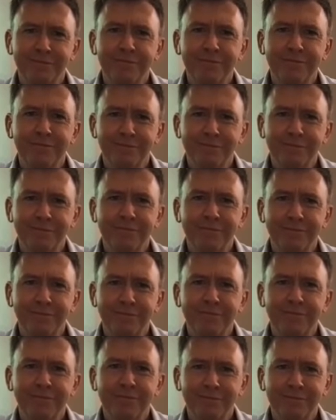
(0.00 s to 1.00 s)

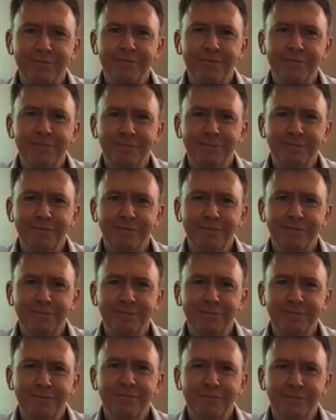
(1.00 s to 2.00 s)

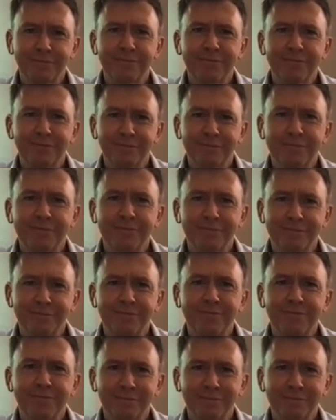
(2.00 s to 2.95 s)
No words are spoken by the person on screen.